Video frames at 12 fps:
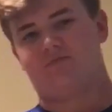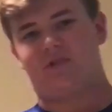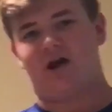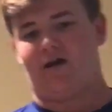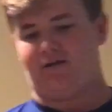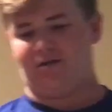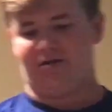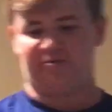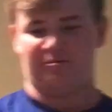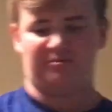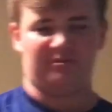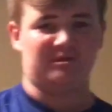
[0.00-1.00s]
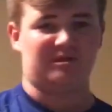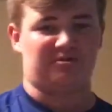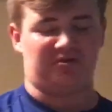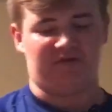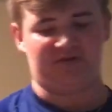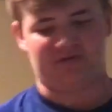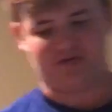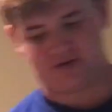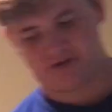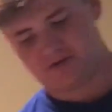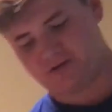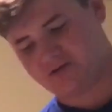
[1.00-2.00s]
Gotta love them. Yeezy 350
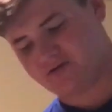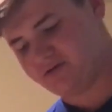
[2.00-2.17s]
V2s.